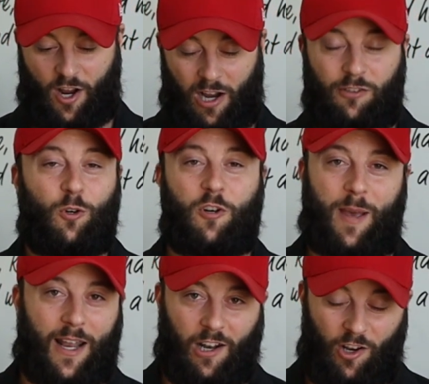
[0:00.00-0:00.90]
I talk
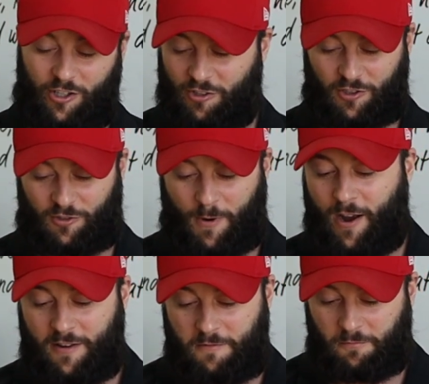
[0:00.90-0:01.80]
about it a lot because it's
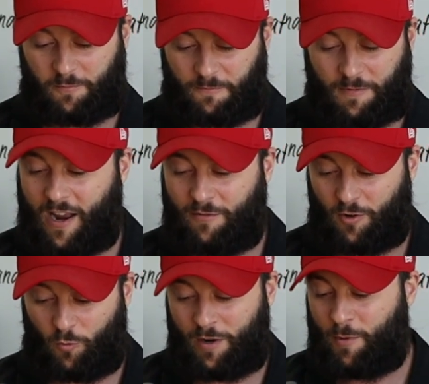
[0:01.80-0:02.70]
my
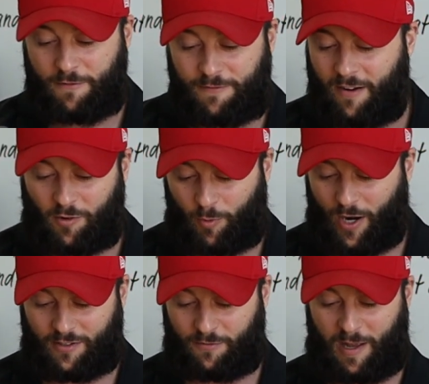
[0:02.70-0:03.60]
favorite, one of my favorite
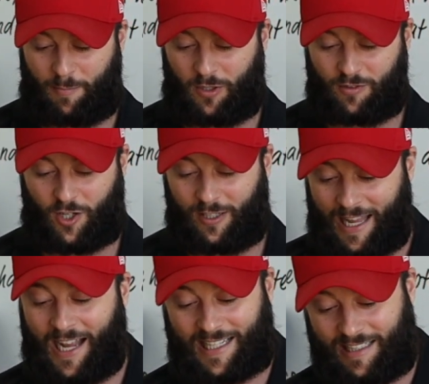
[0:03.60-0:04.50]
brands at Fat Burners Only,
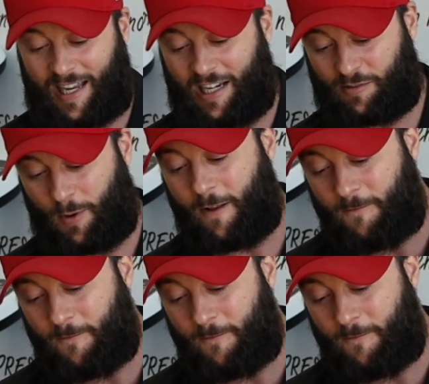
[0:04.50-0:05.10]
and contains my